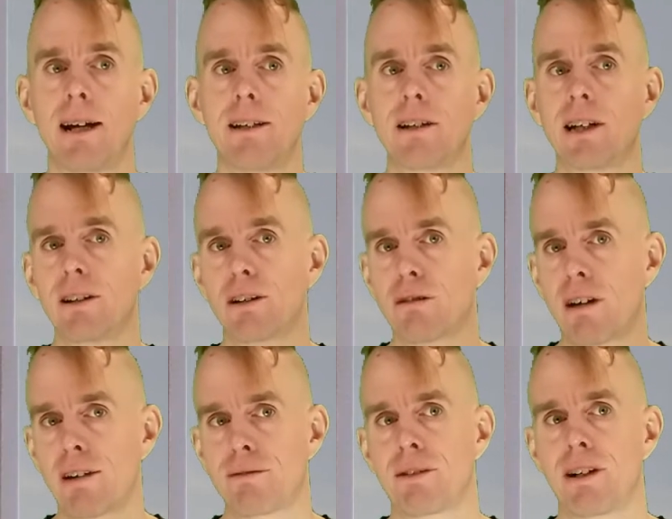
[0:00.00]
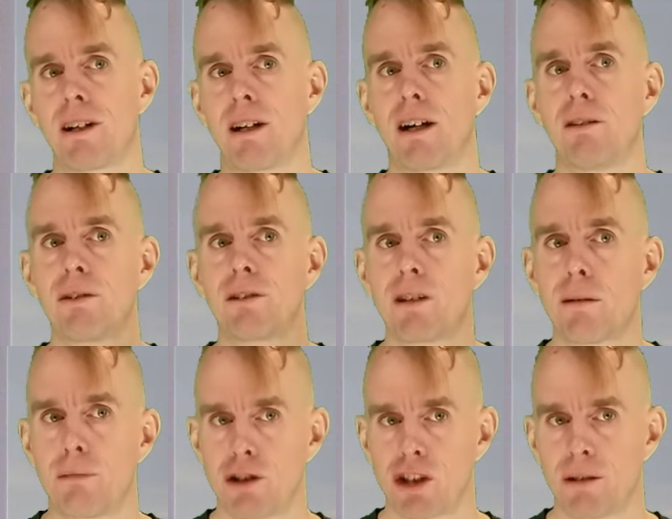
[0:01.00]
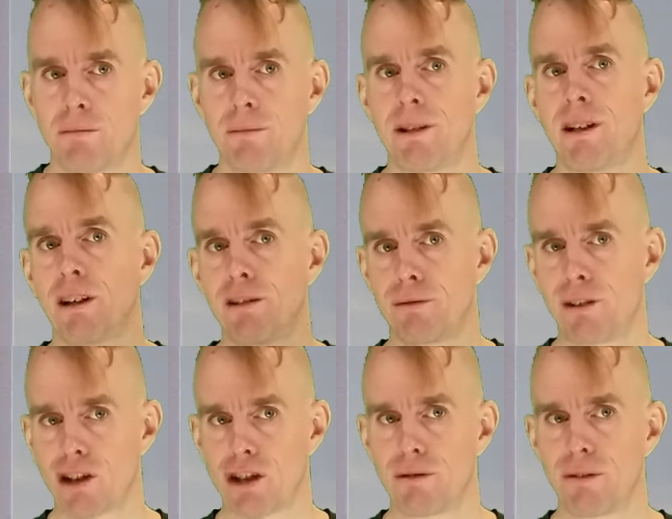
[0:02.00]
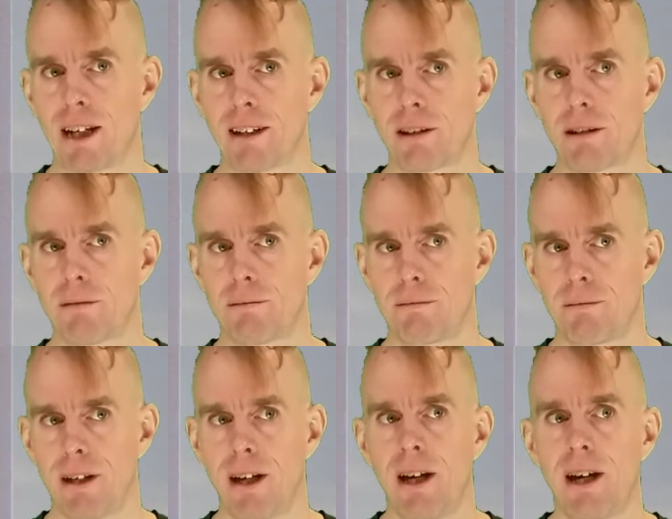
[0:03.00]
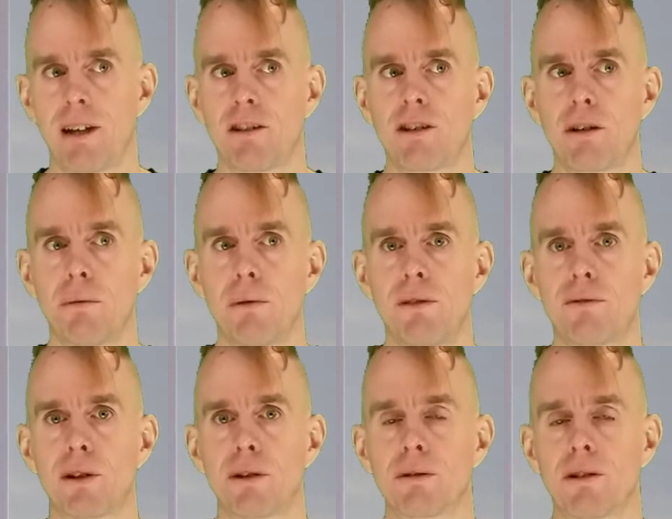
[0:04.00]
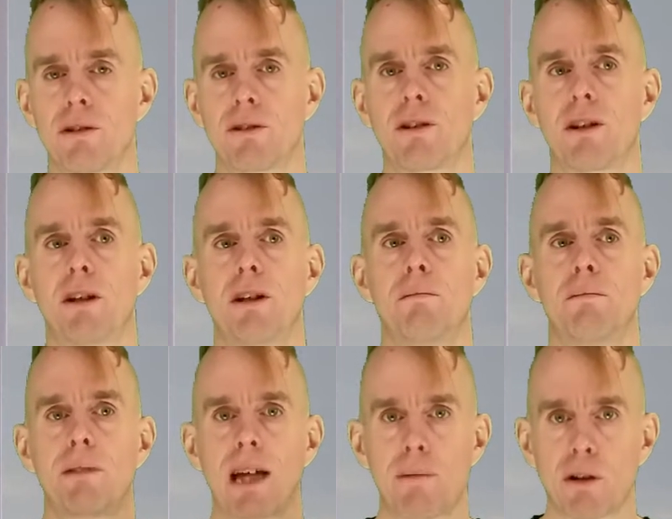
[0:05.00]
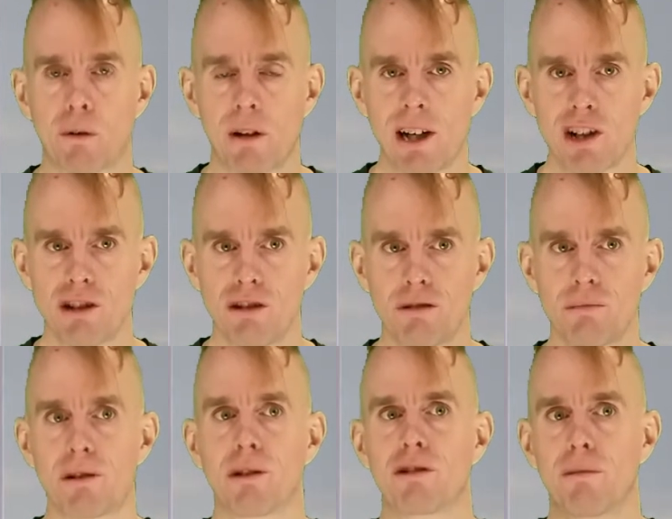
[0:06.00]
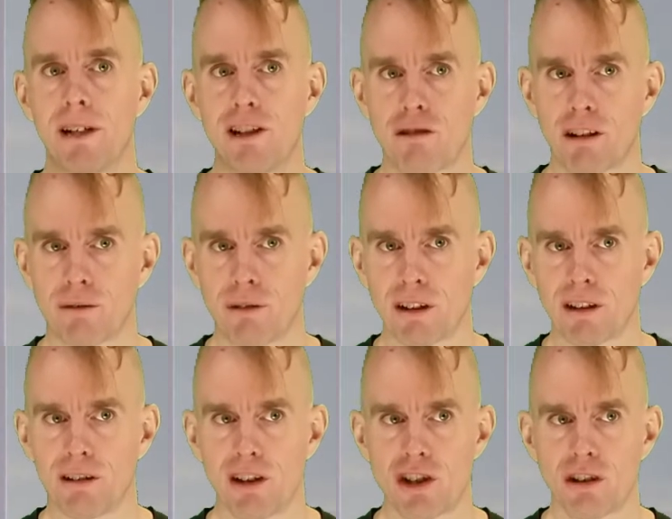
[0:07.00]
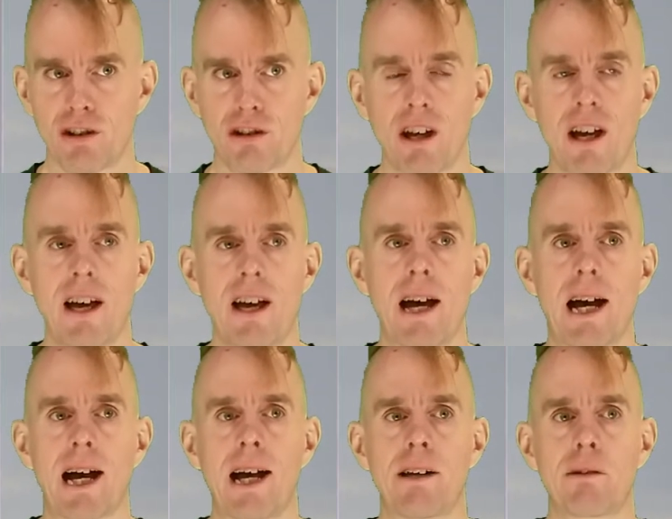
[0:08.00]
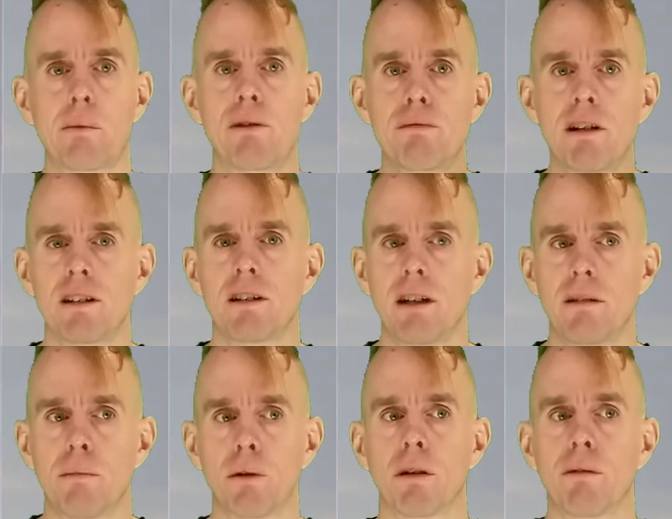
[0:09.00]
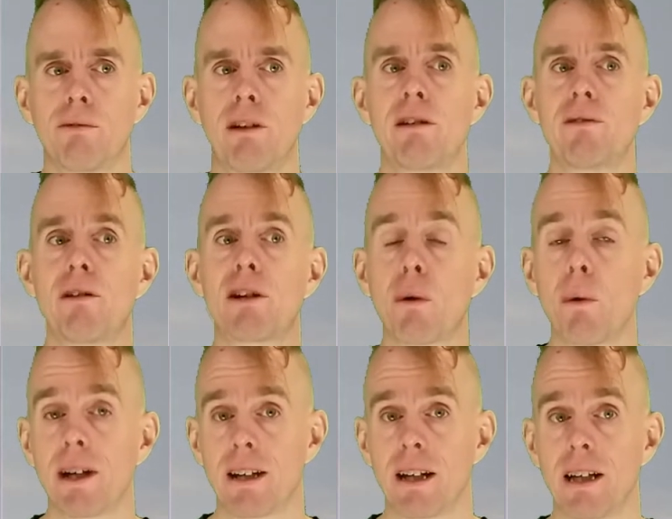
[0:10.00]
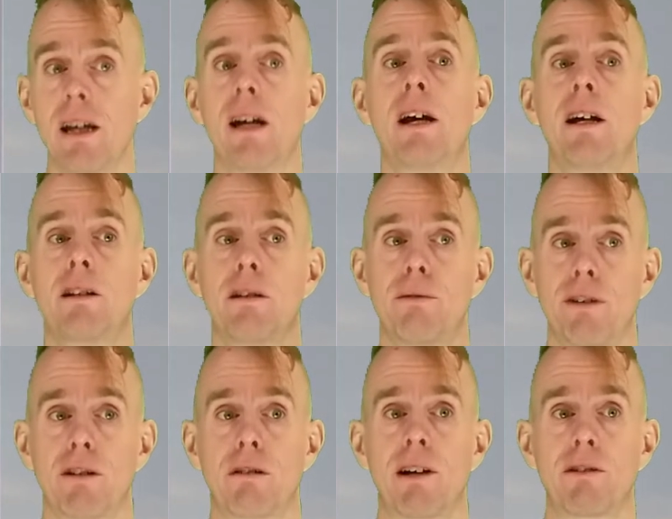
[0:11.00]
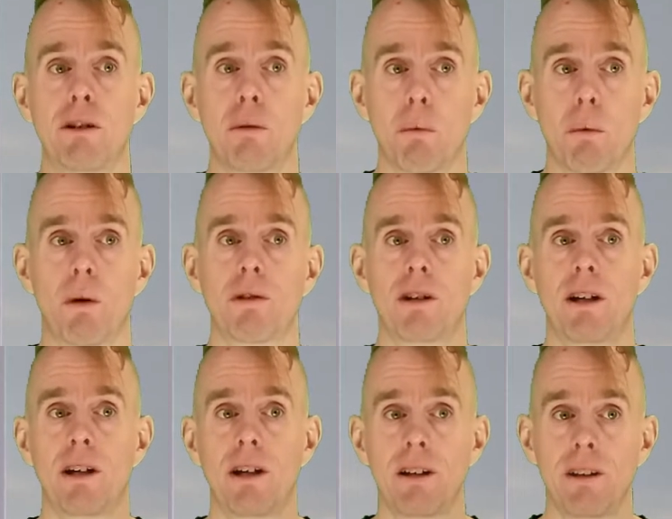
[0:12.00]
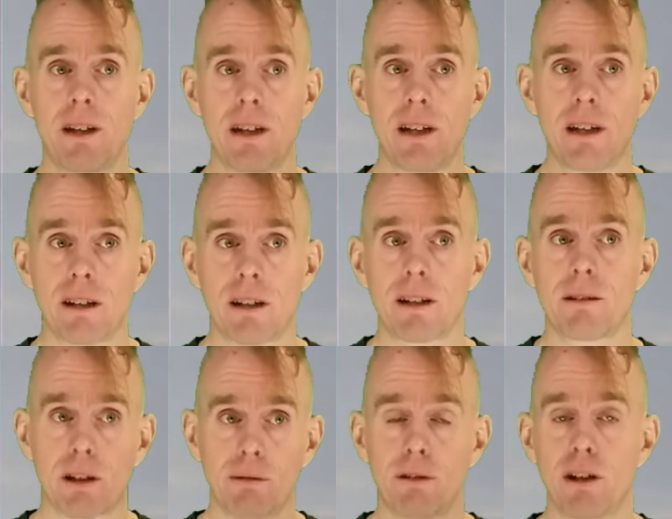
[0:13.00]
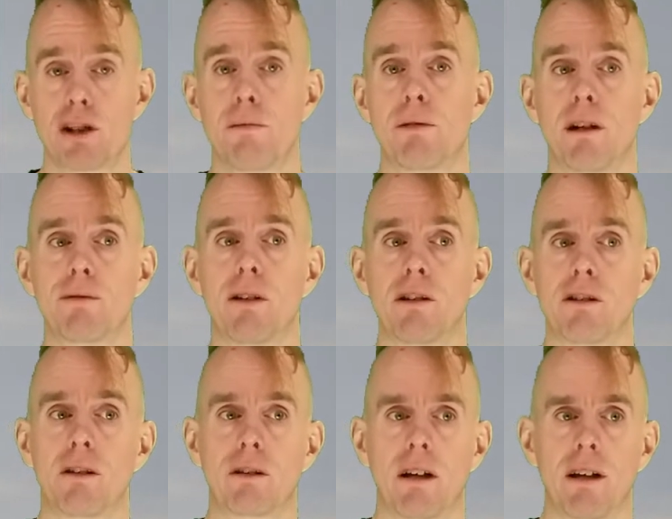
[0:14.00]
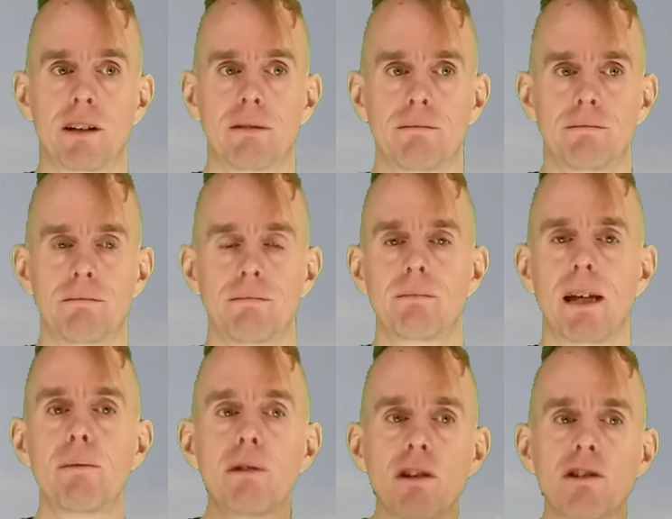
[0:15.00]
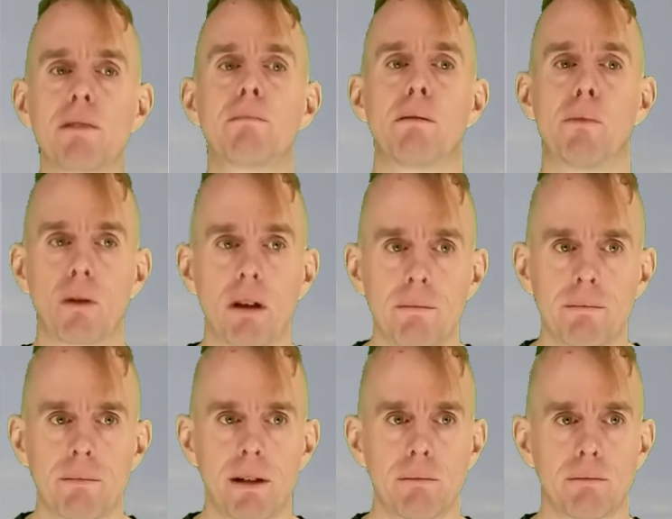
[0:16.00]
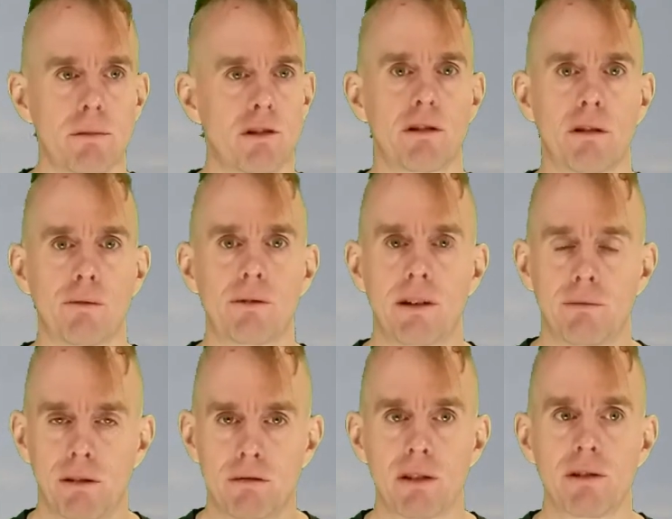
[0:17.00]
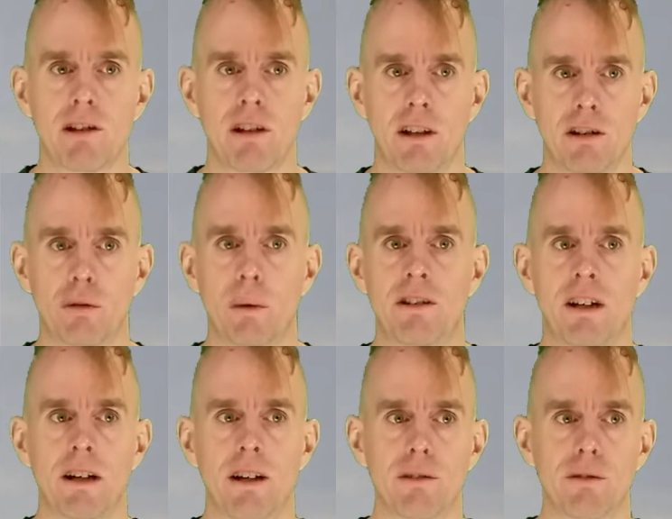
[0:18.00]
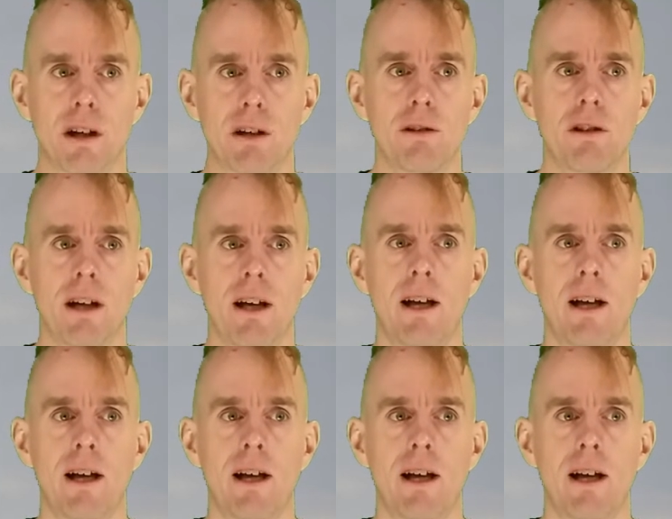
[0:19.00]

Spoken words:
and you get the graph of temperature as a function of length. And so we've got some chemical reactions, we've got some heat transfer conditions, and we've written a model very, very quickly to figure out what the conversion profiles look like. It was a simple model. We solved it. We wrote this in under 20 lines of code.